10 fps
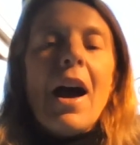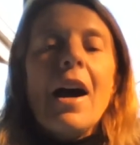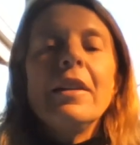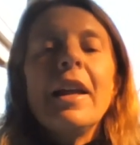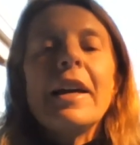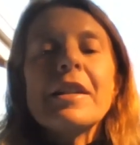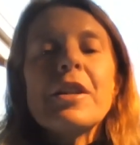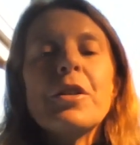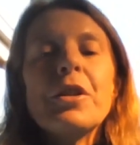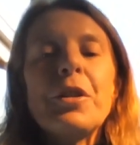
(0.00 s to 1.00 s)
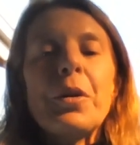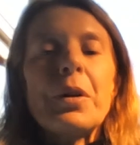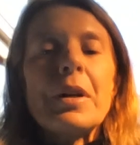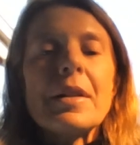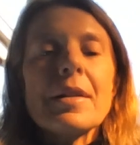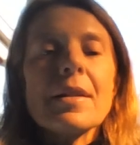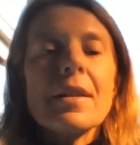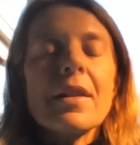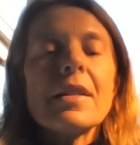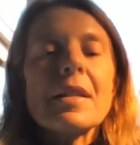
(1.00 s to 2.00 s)
I'd like you to
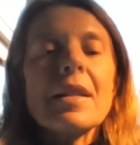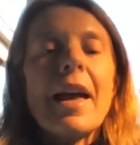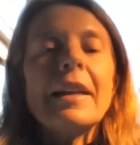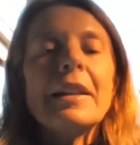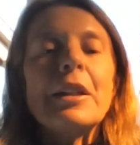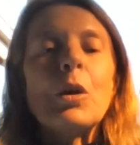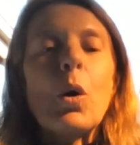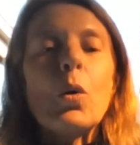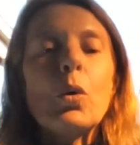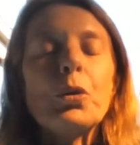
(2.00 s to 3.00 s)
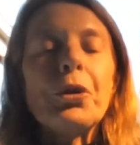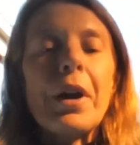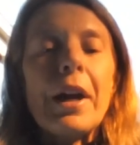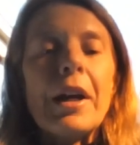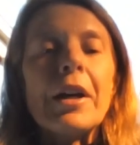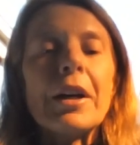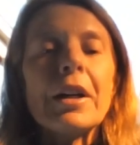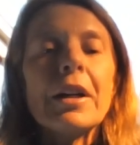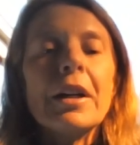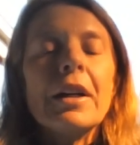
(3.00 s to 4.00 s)
notice the slightly colder
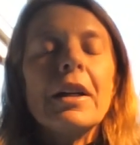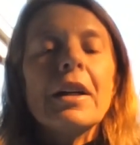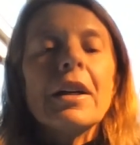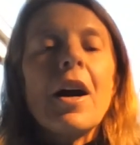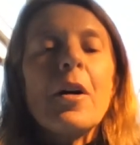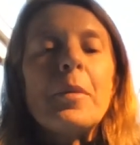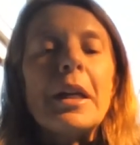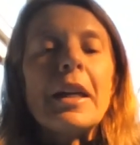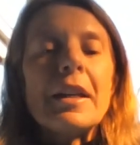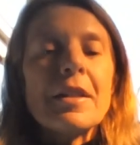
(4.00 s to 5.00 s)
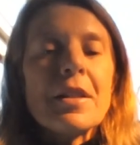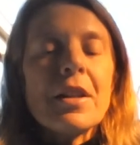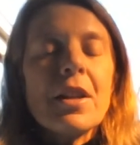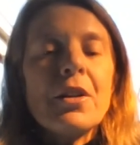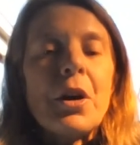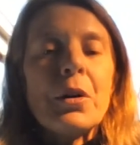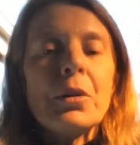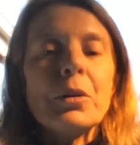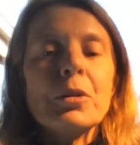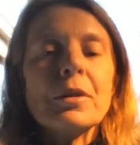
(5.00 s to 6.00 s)
air coming into the
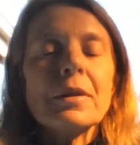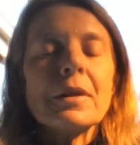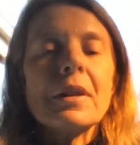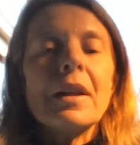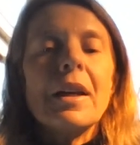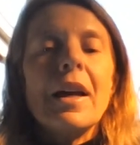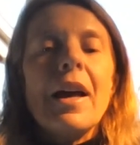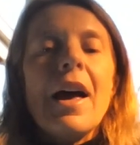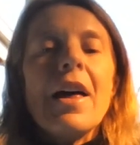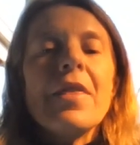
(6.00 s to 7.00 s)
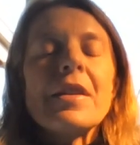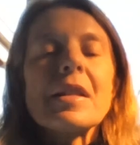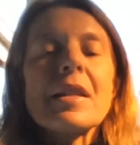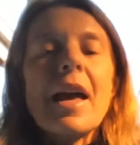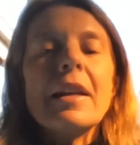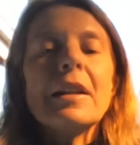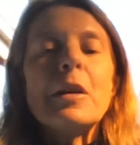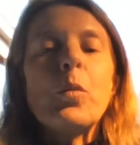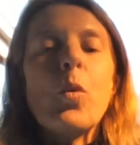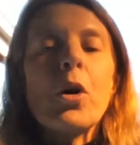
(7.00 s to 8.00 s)
nose and the
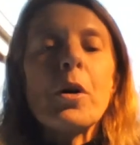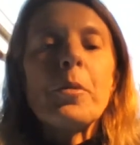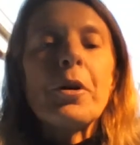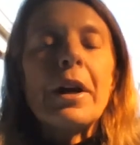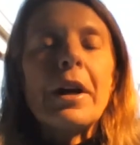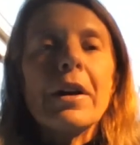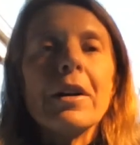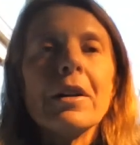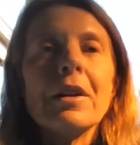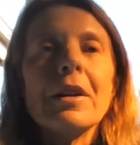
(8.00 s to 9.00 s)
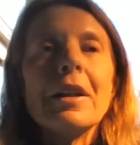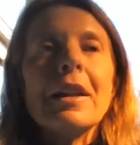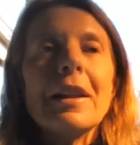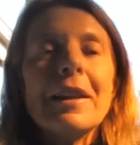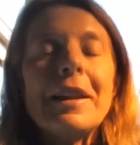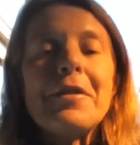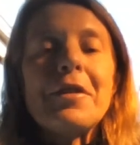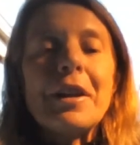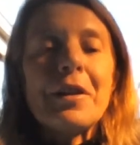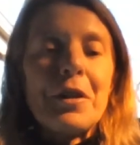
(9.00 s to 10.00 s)
slightly warmer air
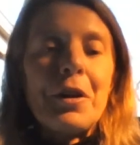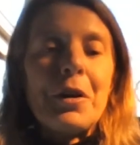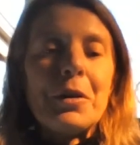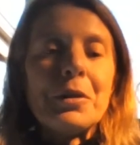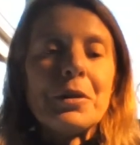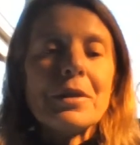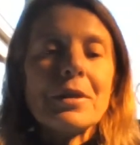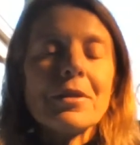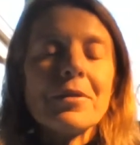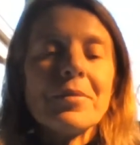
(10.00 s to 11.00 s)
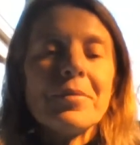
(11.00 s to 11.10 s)
leaving the nose.